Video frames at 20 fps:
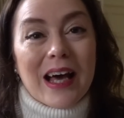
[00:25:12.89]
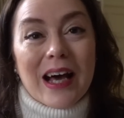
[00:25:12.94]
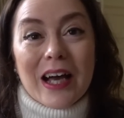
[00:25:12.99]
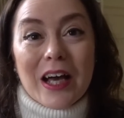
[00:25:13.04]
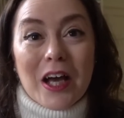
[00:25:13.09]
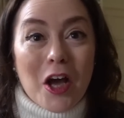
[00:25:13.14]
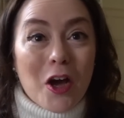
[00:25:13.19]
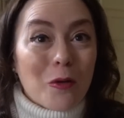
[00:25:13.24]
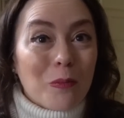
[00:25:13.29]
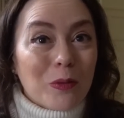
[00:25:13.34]

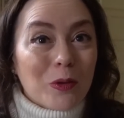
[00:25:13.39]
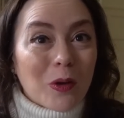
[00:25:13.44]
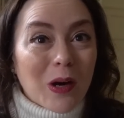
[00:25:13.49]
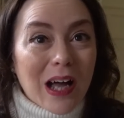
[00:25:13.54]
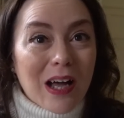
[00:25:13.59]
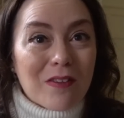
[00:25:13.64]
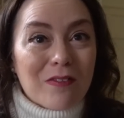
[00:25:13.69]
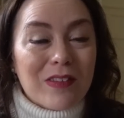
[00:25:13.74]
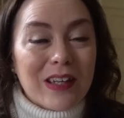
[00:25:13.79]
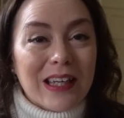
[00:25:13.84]
I hope you're
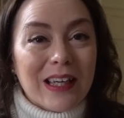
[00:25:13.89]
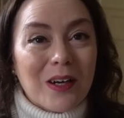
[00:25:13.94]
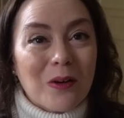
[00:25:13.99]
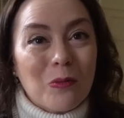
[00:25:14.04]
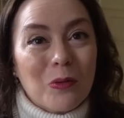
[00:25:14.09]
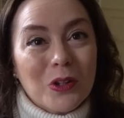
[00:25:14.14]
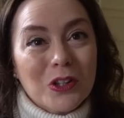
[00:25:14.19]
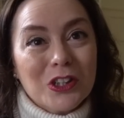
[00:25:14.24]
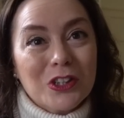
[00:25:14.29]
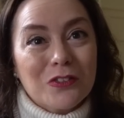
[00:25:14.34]
having a
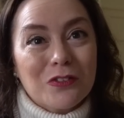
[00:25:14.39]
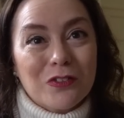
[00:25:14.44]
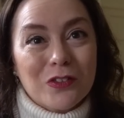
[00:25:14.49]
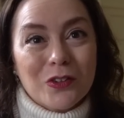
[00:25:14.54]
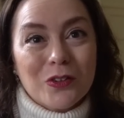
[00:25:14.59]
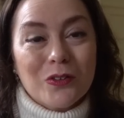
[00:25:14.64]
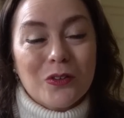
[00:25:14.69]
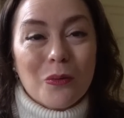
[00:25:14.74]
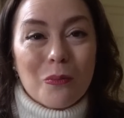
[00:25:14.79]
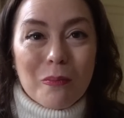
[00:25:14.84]

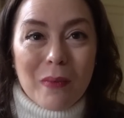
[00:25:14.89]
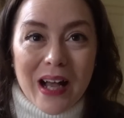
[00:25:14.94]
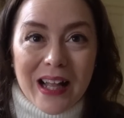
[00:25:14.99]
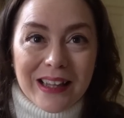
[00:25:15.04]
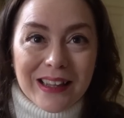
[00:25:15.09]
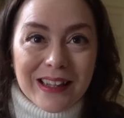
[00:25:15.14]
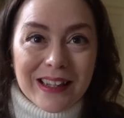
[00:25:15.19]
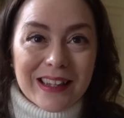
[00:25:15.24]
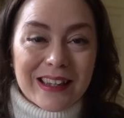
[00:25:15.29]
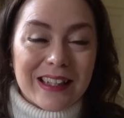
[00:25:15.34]
wonderful
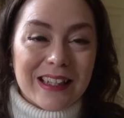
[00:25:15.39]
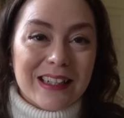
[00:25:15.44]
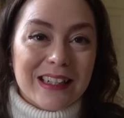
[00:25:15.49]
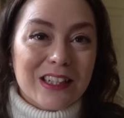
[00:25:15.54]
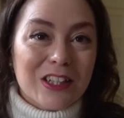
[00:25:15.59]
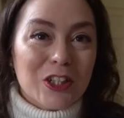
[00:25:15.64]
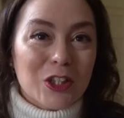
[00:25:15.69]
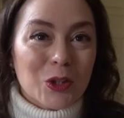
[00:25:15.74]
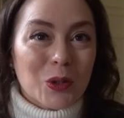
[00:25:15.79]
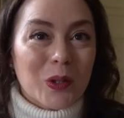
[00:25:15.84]
month and
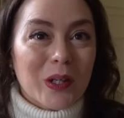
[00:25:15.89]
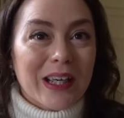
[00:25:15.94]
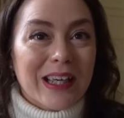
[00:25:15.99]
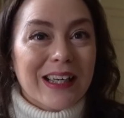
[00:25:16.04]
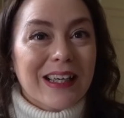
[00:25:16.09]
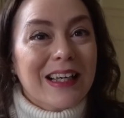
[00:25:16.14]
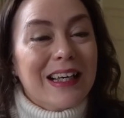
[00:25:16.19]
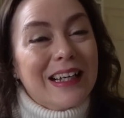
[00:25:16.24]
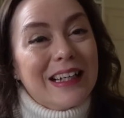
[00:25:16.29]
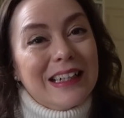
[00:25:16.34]

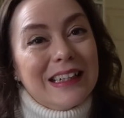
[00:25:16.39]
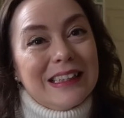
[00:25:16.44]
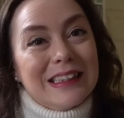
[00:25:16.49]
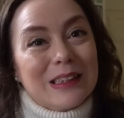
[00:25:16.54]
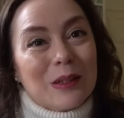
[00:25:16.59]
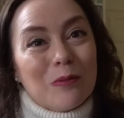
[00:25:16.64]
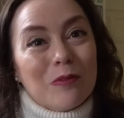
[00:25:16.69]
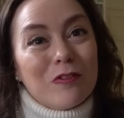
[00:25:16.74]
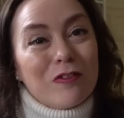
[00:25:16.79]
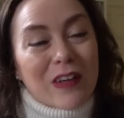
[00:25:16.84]
enjoying
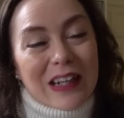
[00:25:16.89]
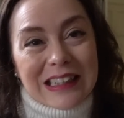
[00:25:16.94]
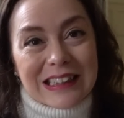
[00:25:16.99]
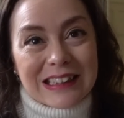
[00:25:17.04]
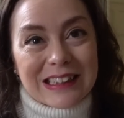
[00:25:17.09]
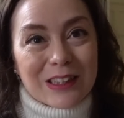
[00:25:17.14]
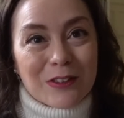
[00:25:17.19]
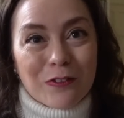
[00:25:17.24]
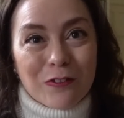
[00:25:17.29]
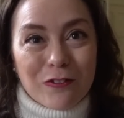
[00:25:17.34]
some
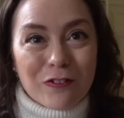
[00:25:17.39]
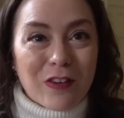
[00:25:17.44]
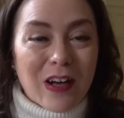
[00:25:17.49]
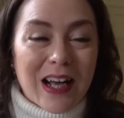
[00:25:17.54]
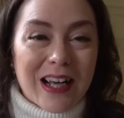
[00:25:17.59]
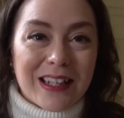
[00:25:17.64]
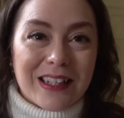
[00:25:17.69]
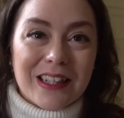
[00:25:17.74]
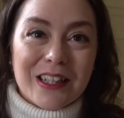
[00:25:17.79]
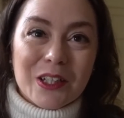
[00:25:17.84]
festive
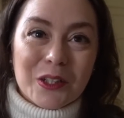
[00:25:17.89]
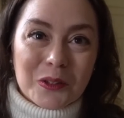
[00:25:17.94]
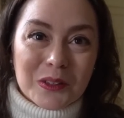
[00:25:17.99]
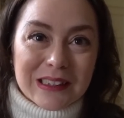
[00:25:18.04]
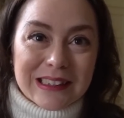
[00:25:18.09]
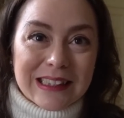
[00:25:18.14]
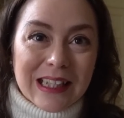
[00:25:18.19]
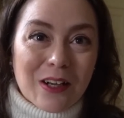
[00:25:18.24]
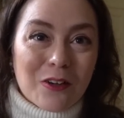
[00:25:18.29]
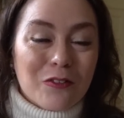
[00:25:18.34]
fun
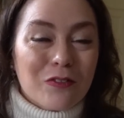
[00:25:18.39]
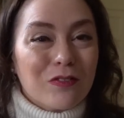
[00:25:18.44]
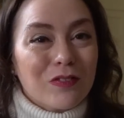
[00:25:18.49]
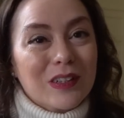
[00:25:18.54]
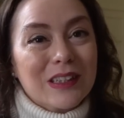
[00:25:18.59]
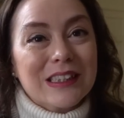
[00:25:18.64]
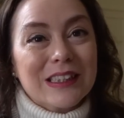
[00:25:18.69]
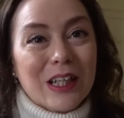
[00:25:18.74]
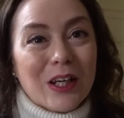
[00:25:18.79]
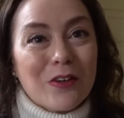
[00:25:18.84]
yourself
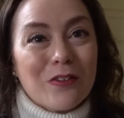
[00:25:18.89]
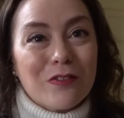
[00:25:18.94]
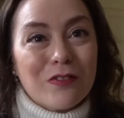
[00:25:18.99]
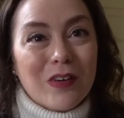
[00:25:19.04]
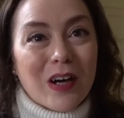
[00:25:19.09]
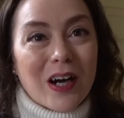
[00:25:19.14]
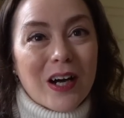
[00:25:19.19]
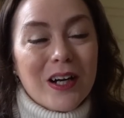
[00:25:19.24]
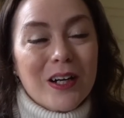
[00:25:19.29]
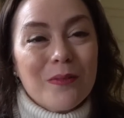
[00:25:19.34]
so
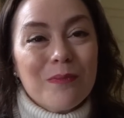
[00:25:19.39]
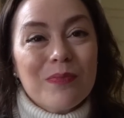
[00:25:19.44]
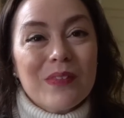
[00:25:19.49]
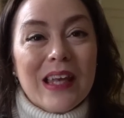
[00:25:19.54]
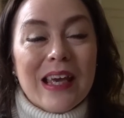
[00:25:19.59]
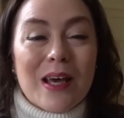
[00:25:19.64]
far.